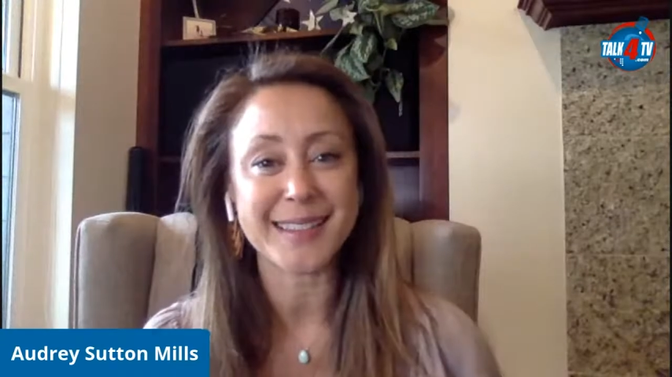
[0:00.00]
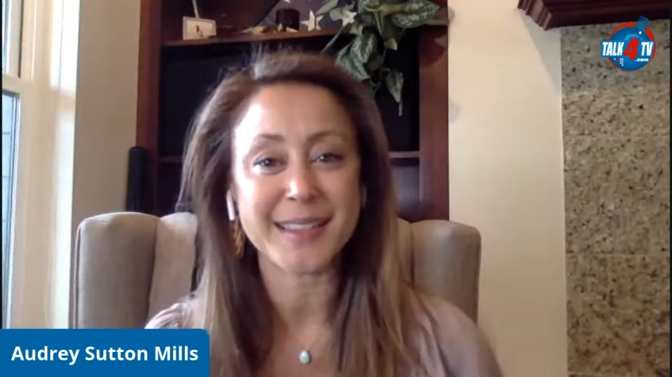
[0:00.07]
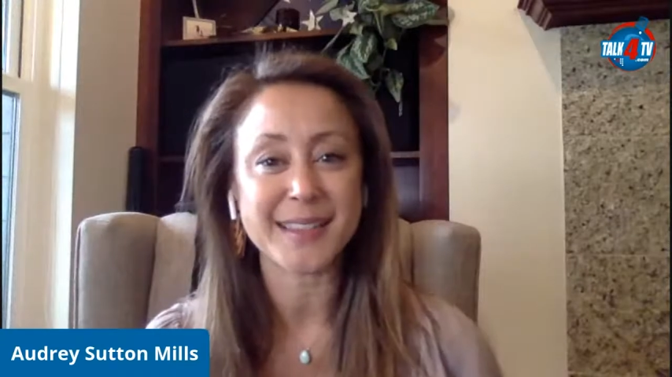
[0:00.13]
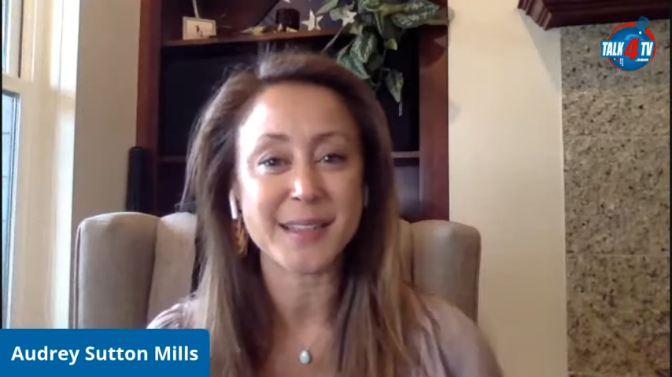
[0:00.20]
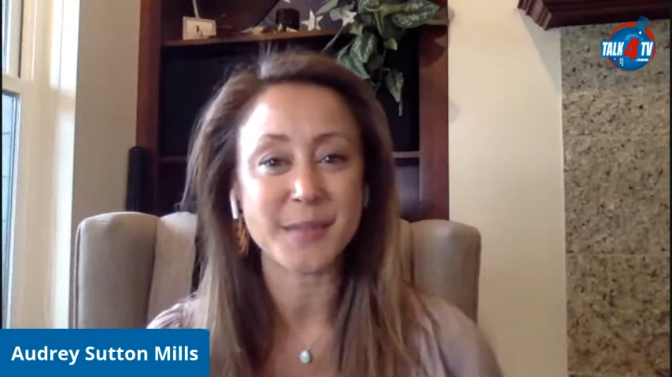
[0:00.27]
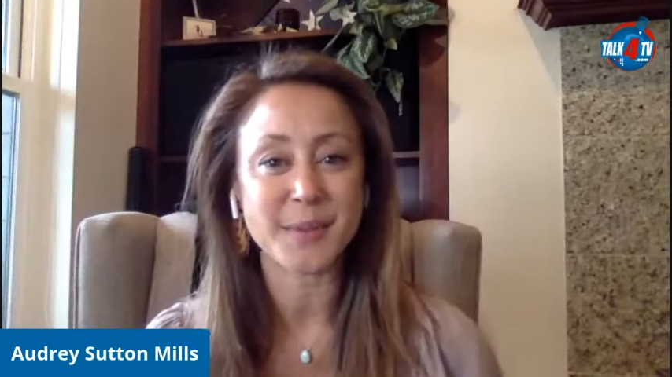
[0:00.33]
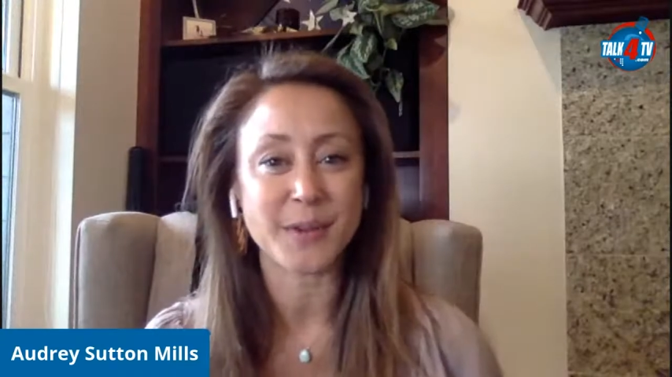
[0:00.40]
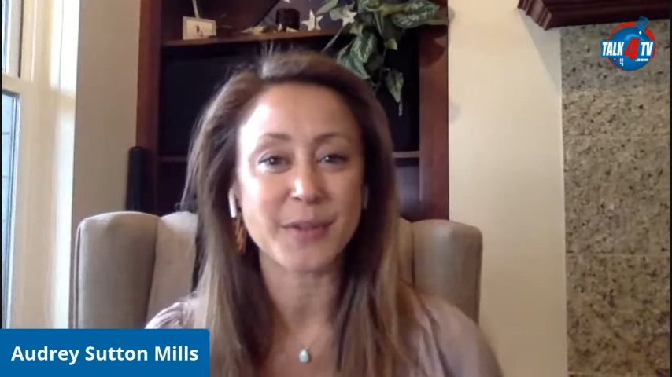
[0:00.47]

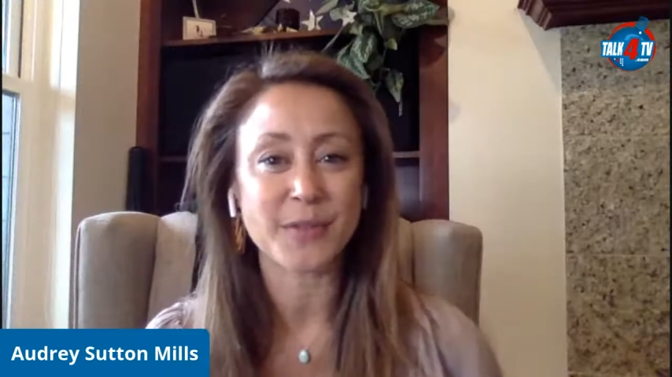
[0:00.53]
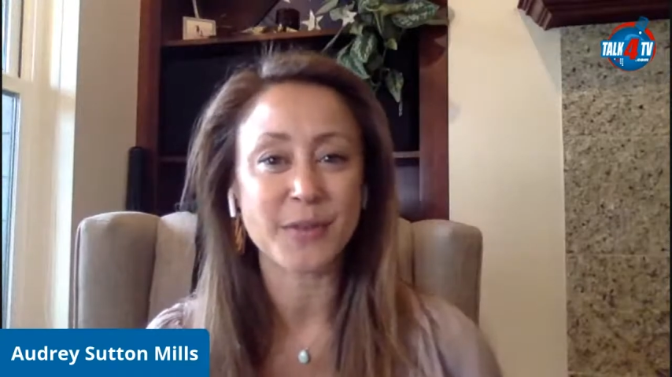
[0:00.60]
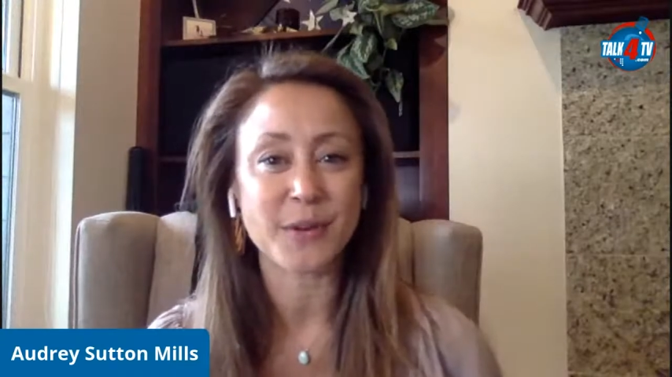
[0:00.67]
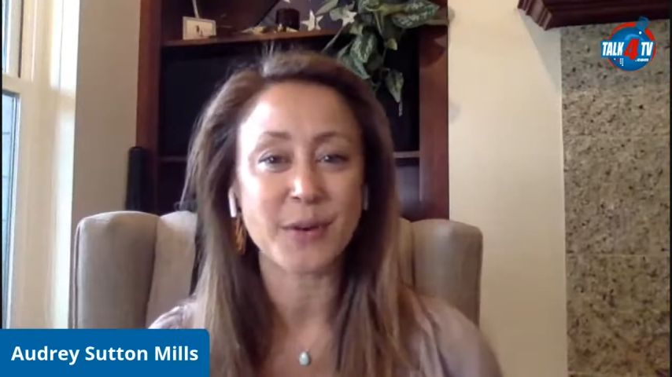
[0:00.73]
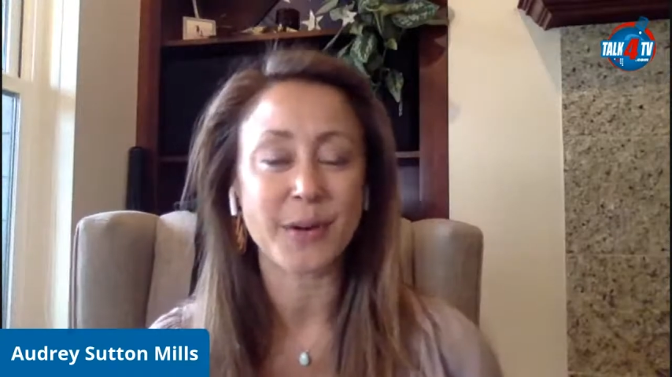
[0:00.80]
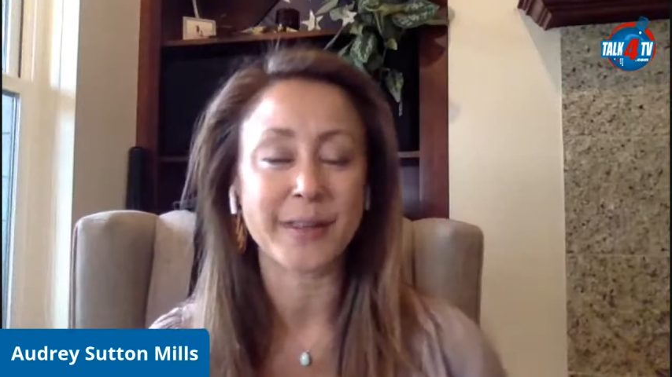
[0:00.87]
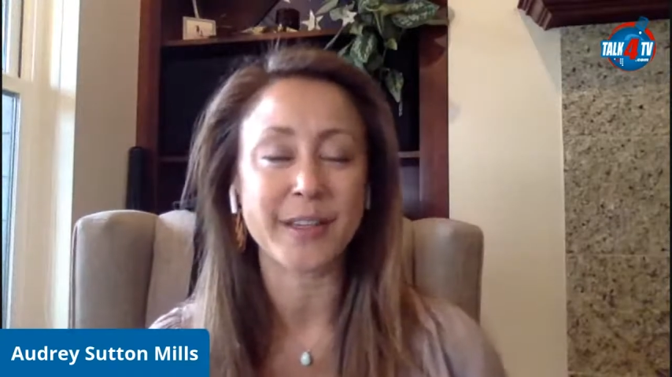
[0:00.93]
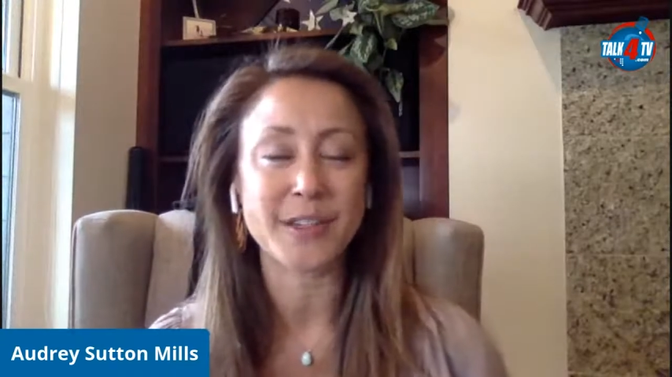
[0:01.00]
that's a beautiful
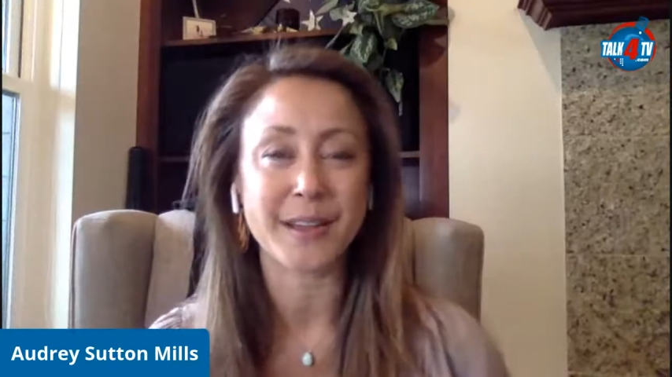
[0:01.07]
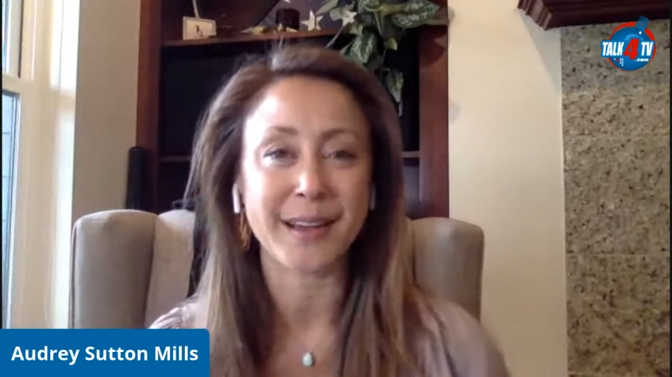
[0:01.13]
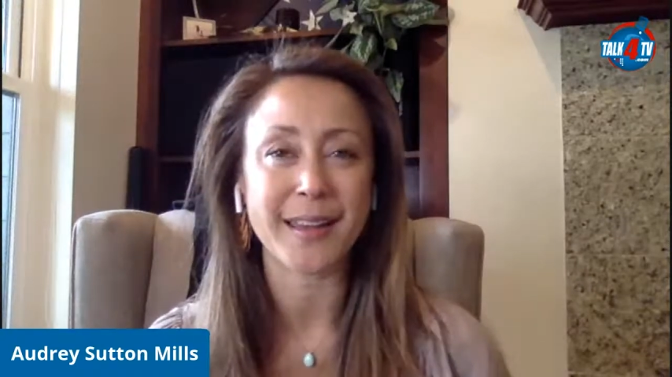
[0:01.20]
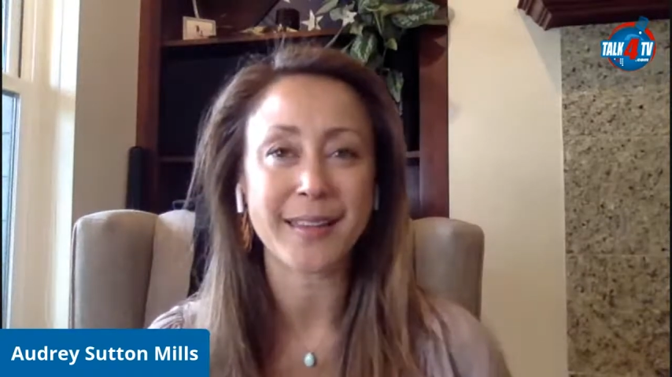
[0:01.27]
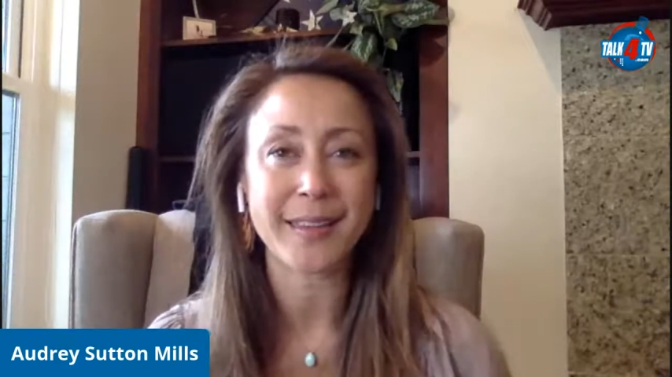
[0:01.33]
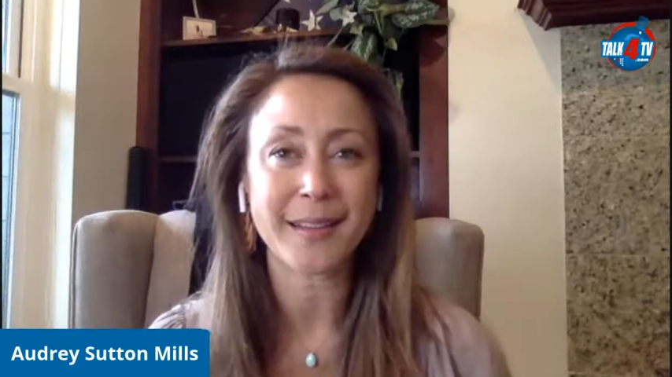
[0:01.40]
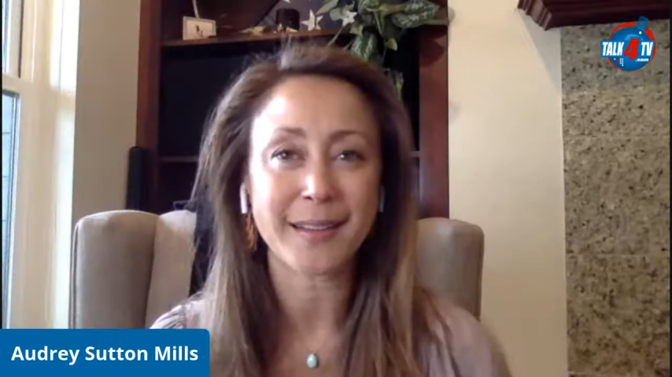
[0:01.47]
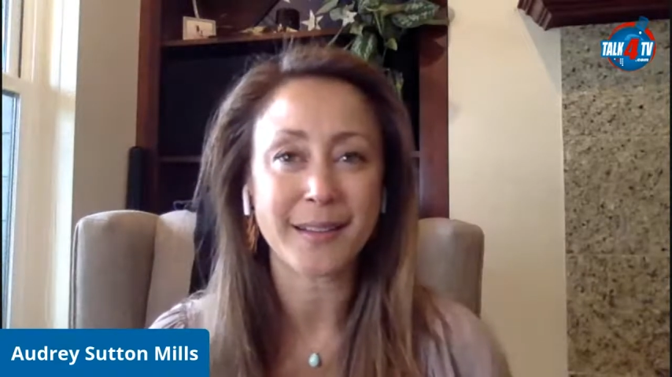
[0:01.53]
correlation.
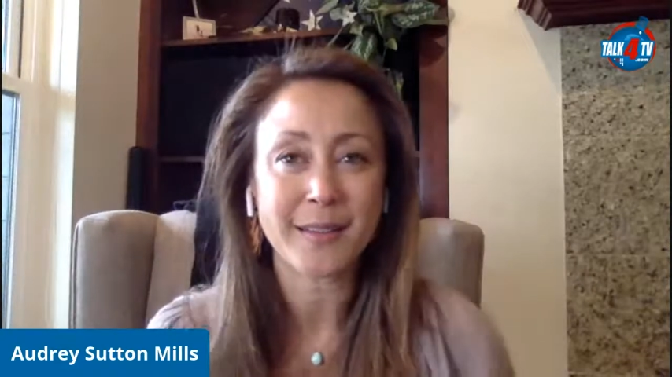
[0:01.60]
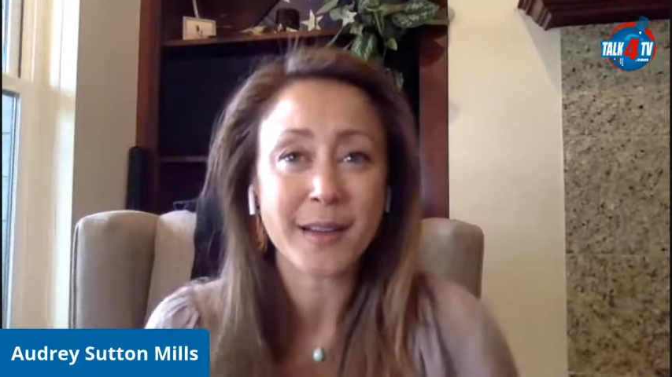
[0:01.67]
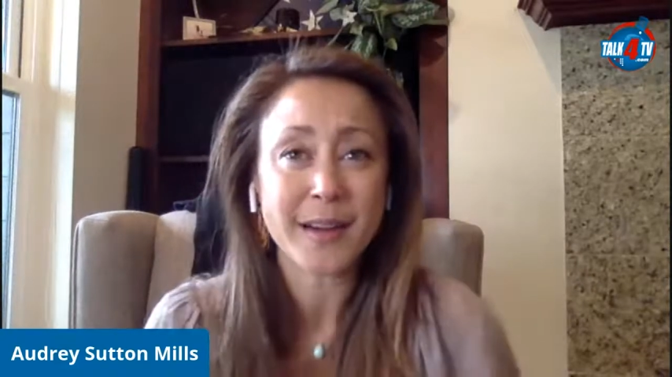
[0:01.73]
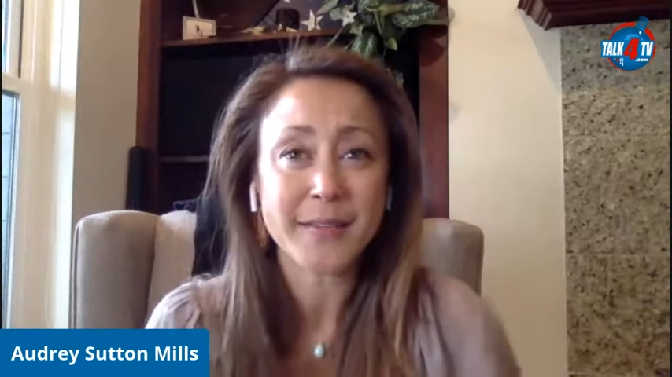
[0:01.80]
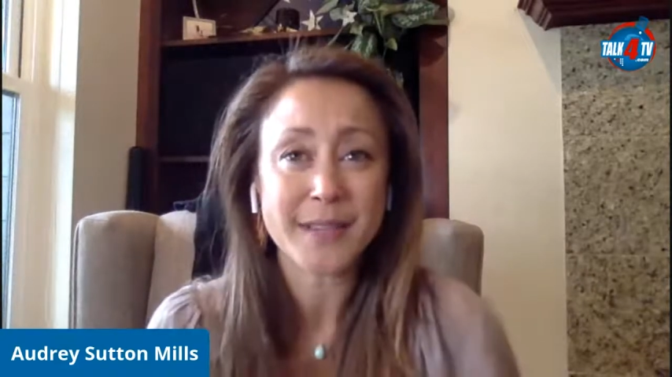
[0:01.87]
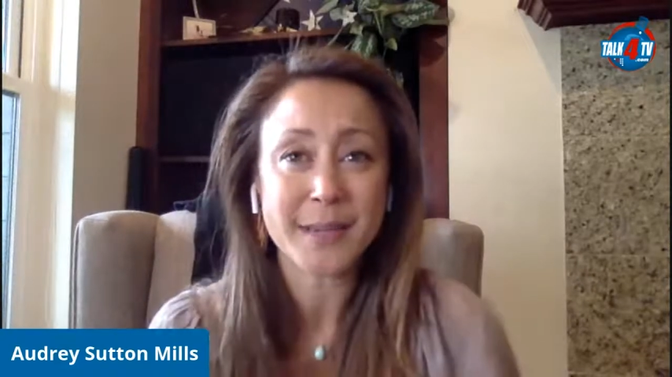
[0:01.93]
I think a lot of